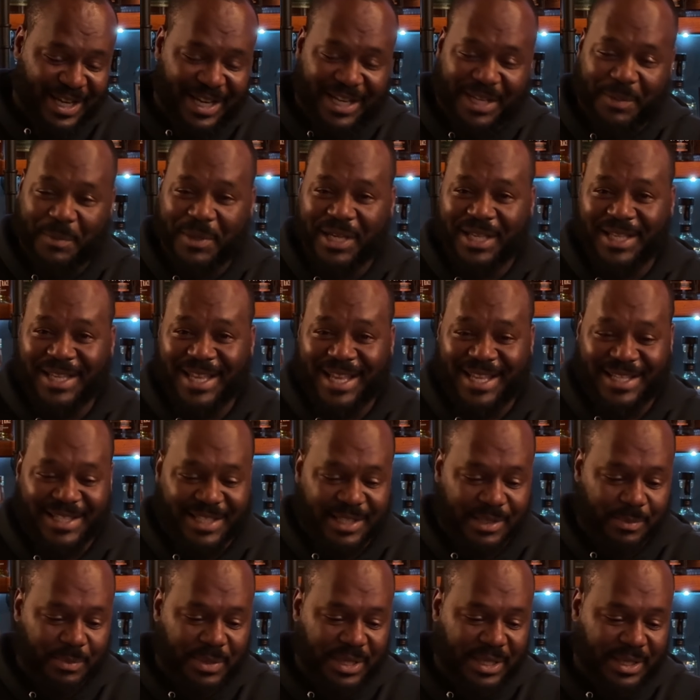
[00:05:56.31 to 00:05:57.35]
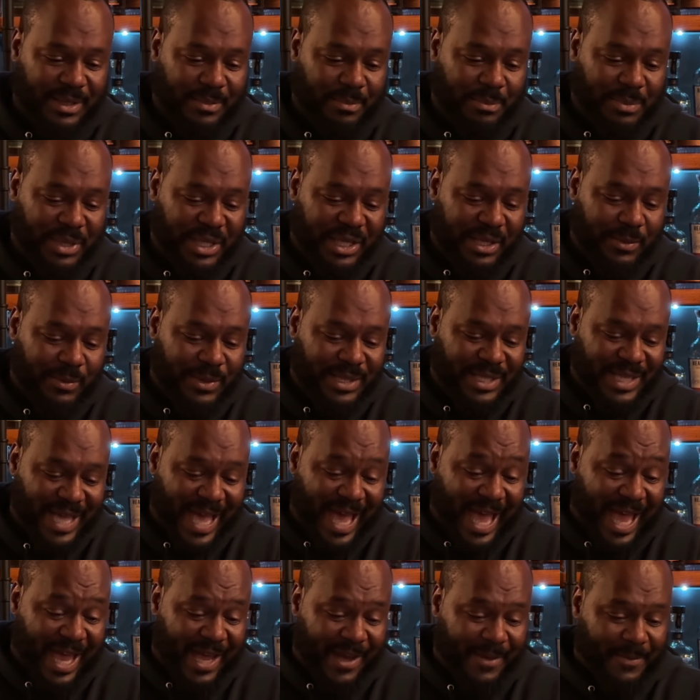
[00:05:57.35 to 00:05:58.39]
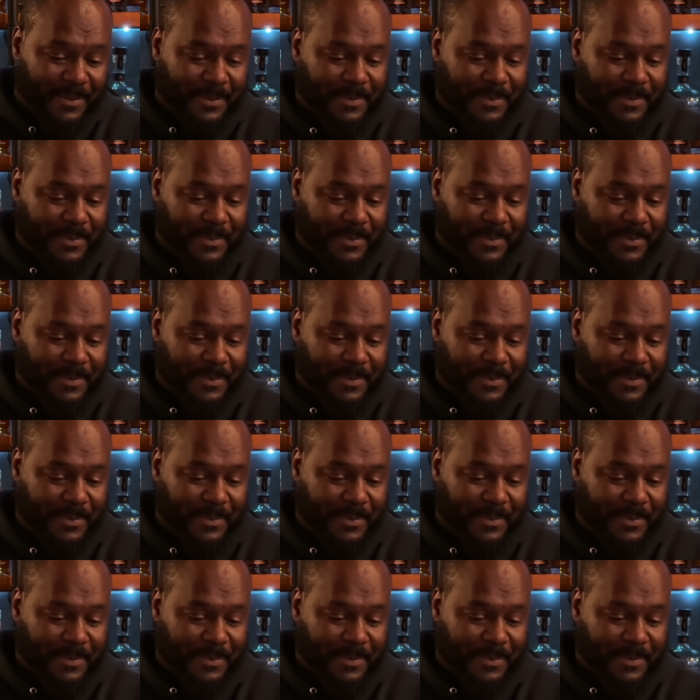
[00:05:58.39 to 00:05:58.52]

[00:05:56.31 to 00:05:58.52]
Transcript: I need my glasses. But B was A.